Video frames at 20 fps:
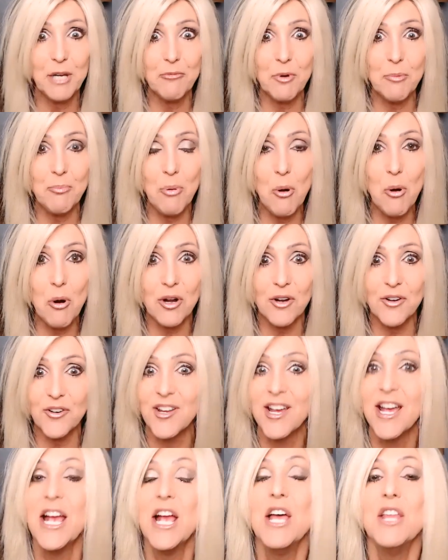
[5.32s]
to report
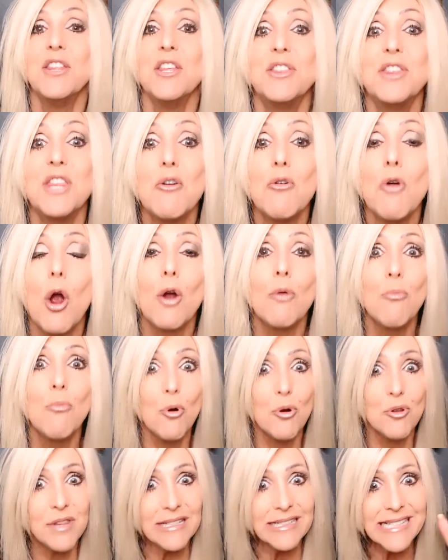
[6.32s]
that there are
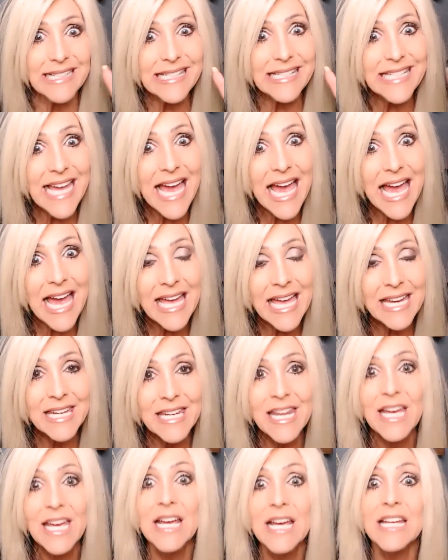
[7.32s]
more than
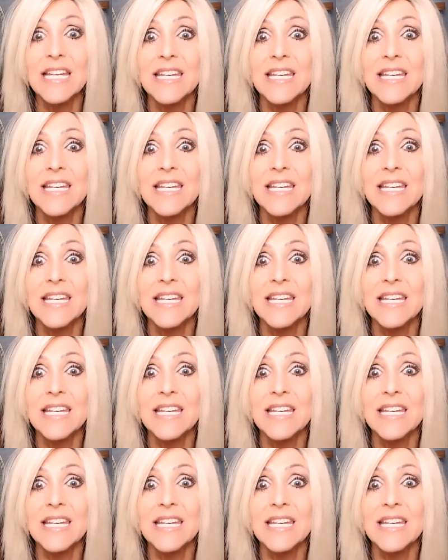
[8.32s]
ten